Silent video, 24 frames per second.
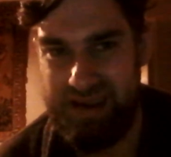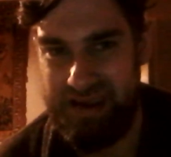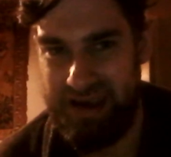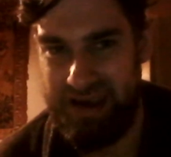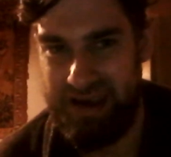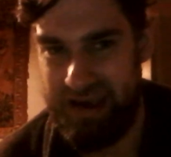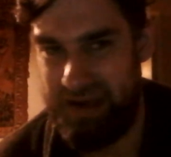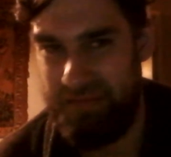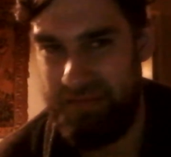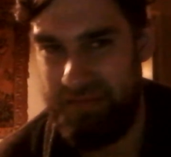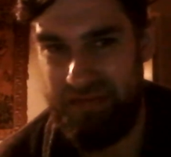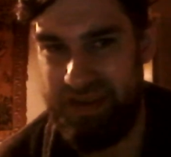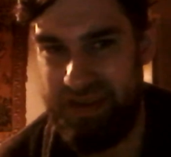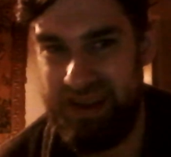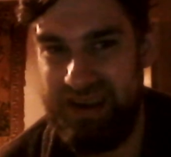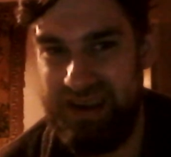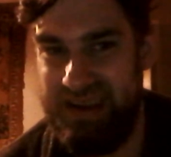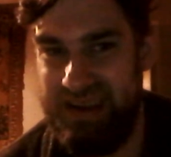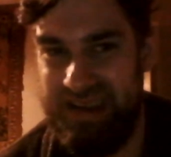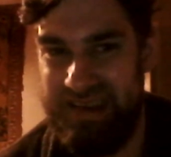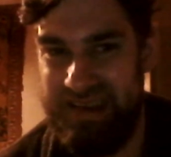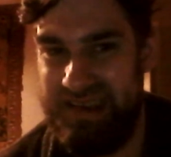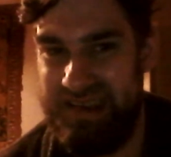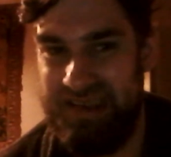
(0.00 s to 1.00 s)
I
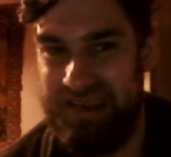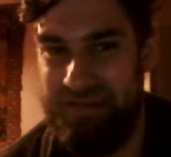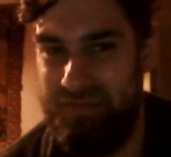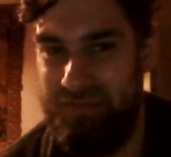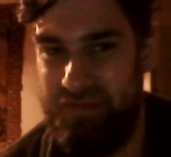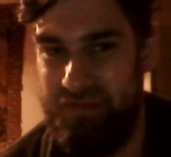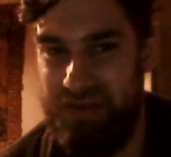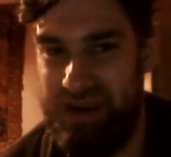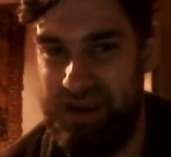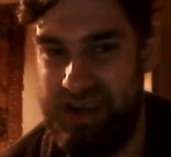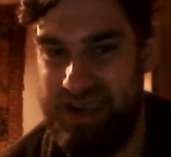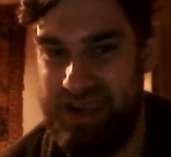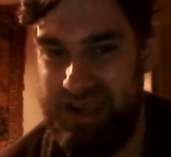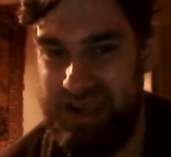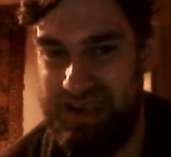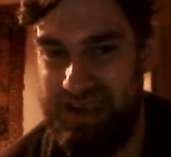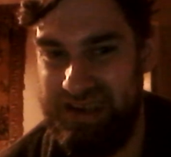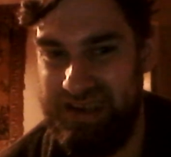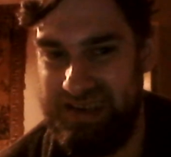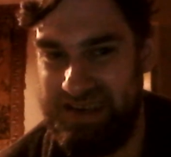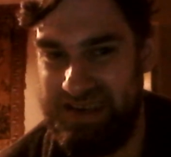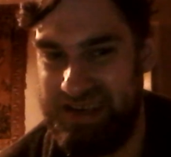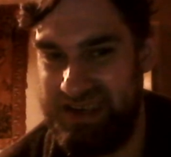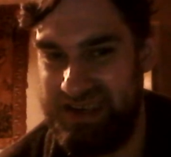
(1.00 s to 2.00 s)
think there's some
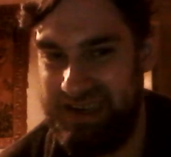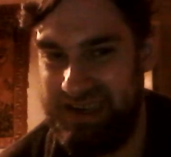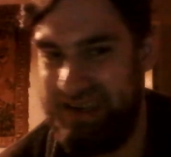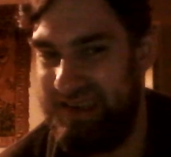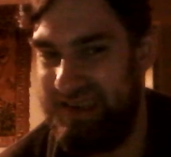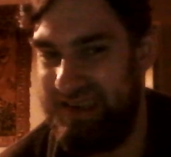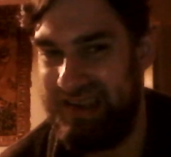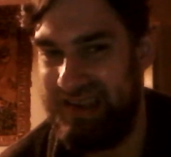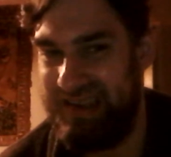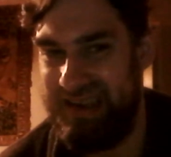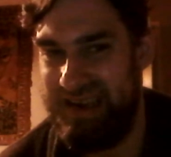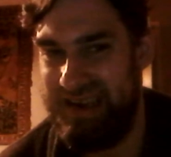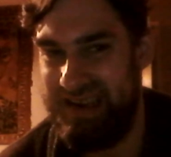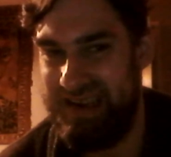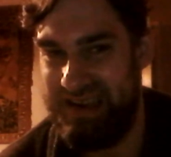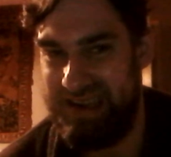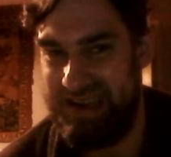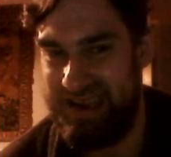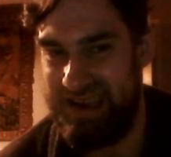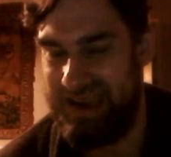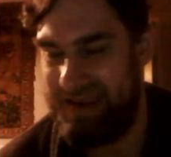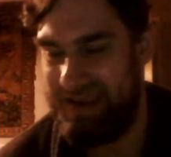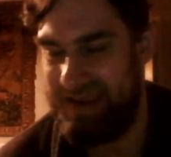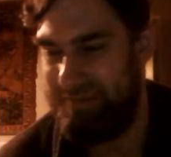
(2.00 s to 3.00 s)
really cheesy and
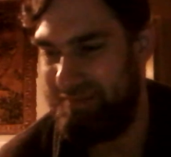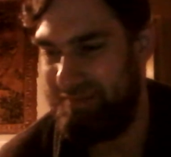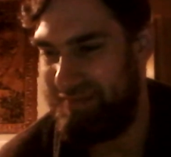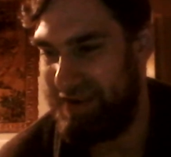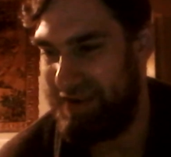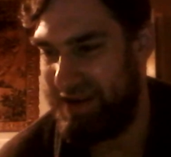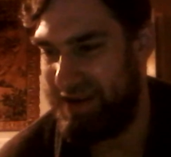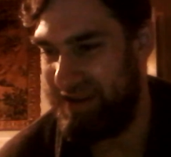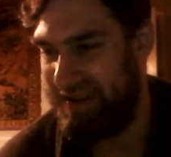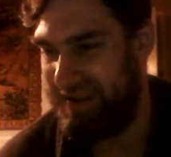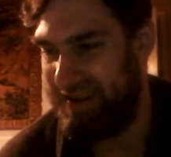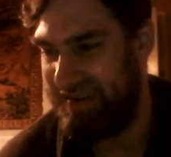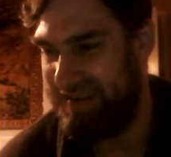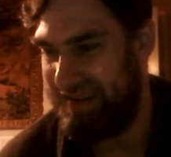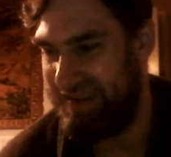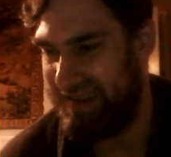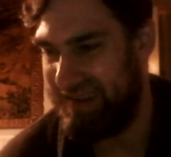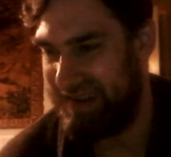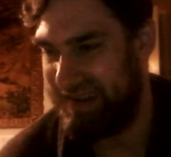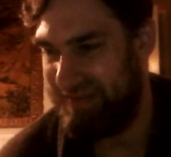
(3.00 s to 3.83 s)
lame puns.